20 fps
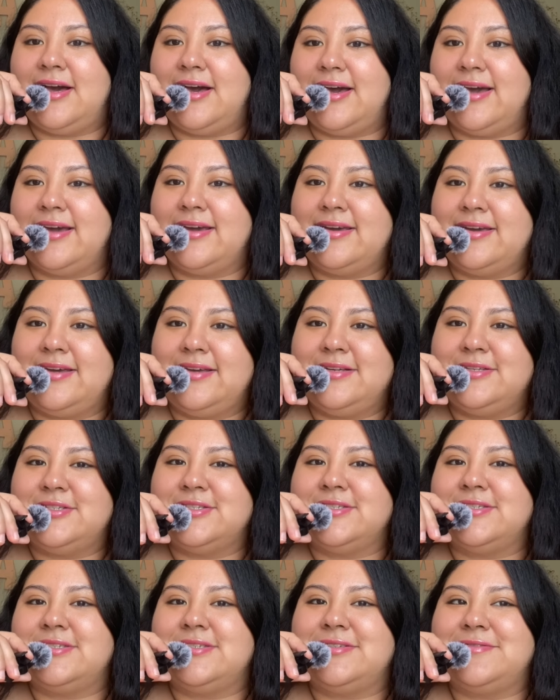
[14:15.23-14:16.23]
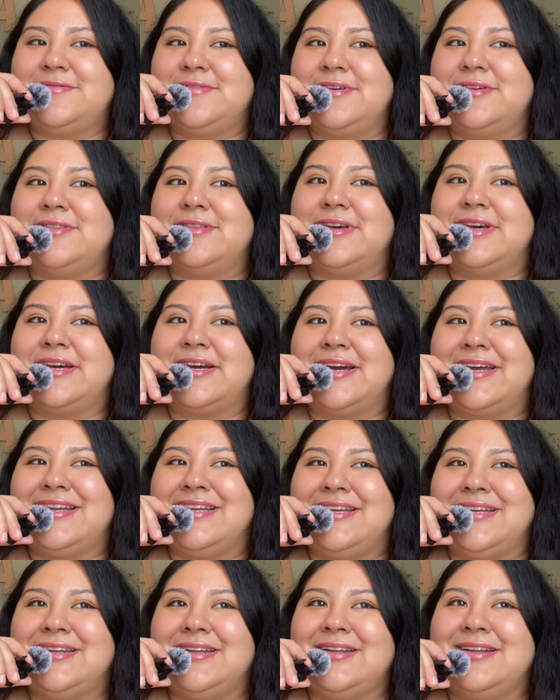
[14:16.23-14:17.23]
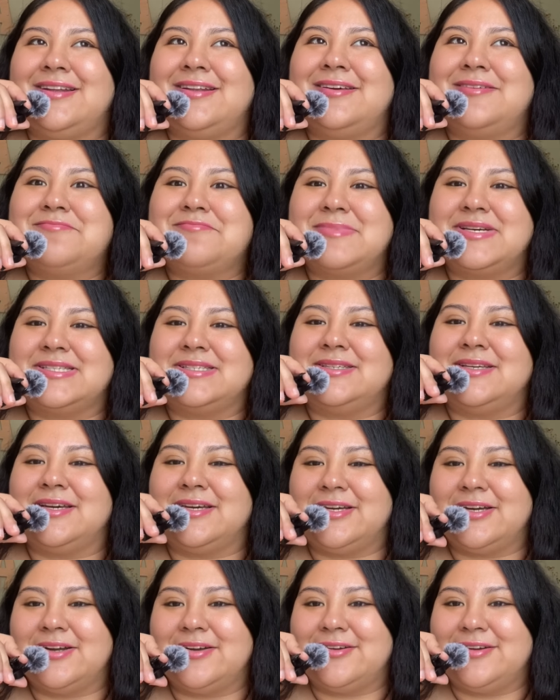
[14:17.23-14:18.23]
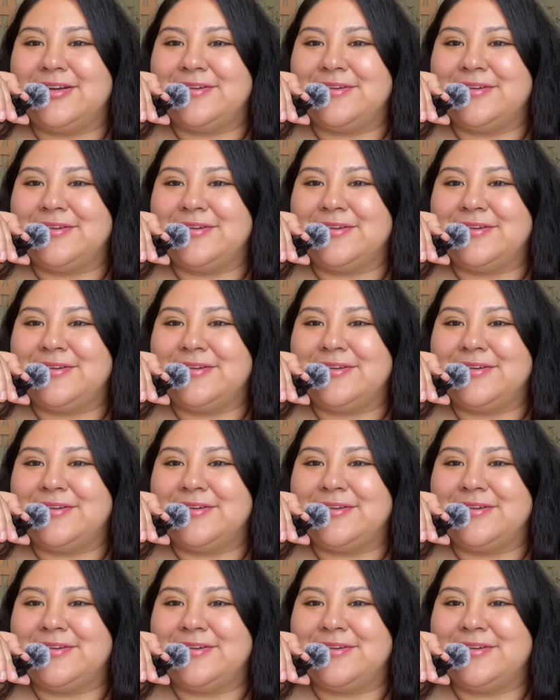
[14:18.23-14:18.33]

I just felt like I needed my skincare.